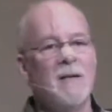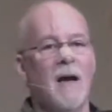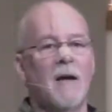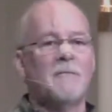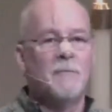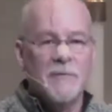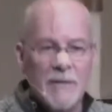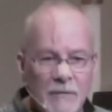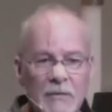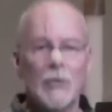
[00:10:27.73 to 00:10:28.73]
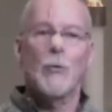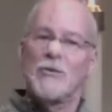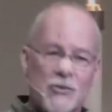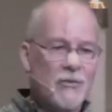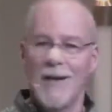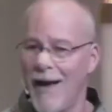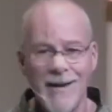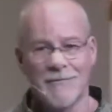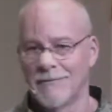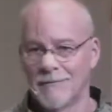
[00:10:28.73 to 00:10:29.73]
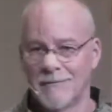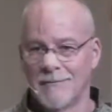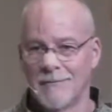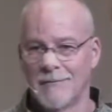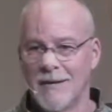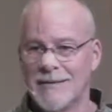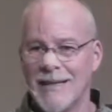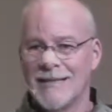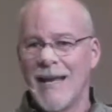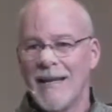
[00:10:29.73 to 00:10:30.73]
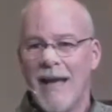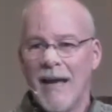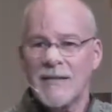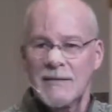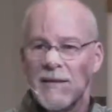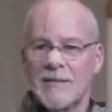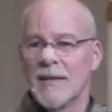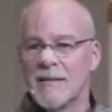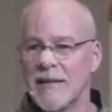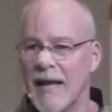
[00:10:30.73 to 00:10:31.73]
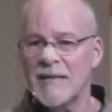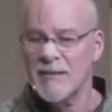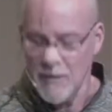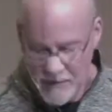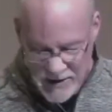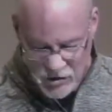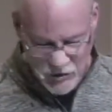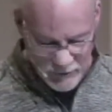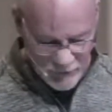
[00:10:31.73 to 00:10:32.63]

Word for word: of living the Christian life. It's, it's, that ex, it's, it's an exclamation.